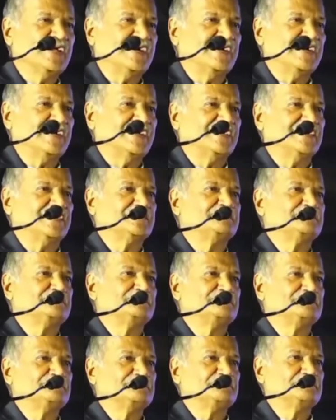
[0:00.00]
uh,
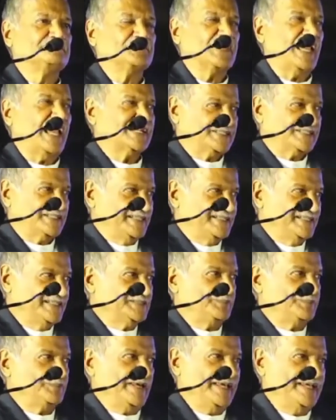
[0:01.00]
actually
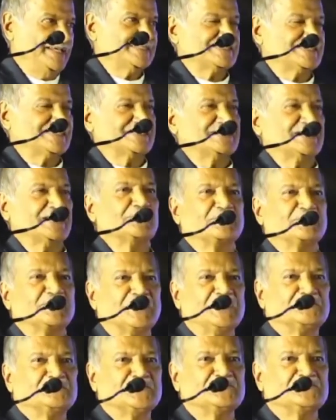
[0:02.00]
this place,
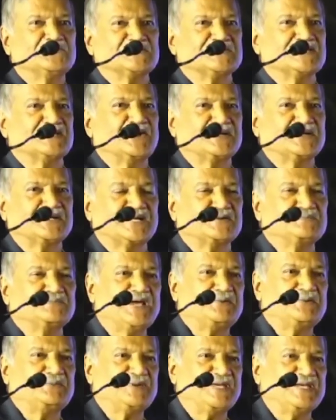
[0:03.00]
Shilparamam, was allotted
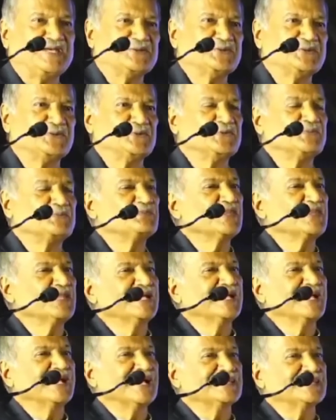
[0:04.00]
by me to
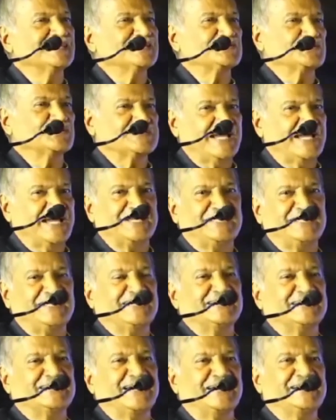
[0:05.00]
the society
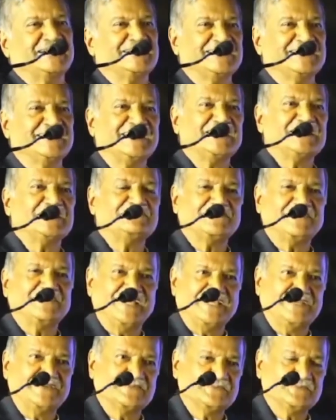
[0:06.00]
in nineteen
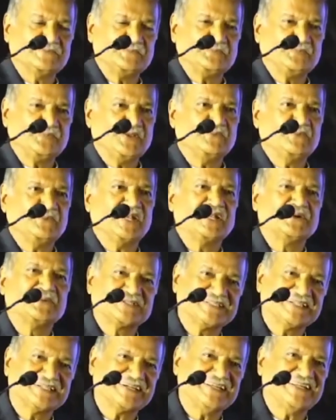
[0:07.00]
eighty-five when I
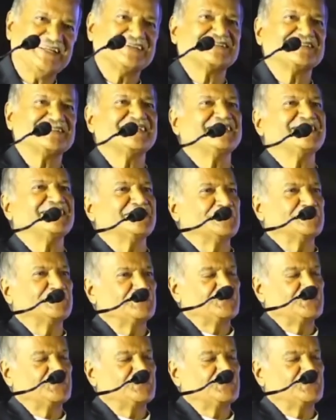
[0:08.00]
was the collector here.